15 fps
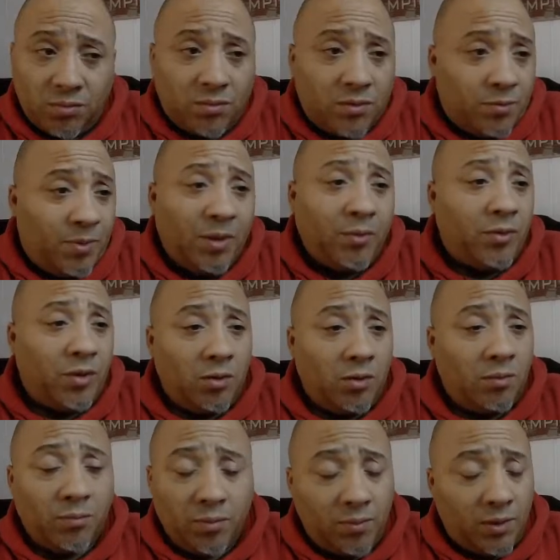speak with you
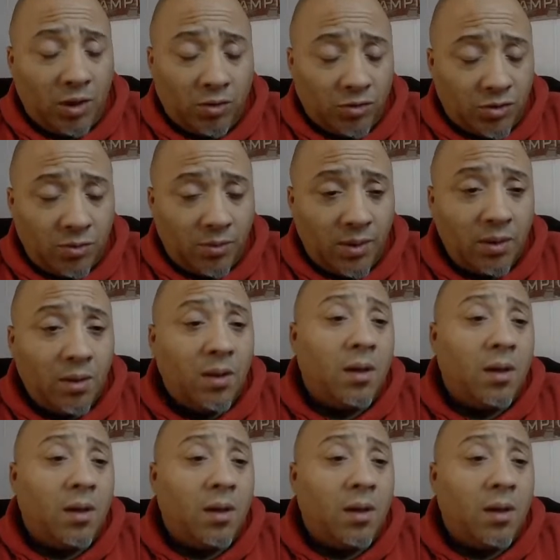in regards to it.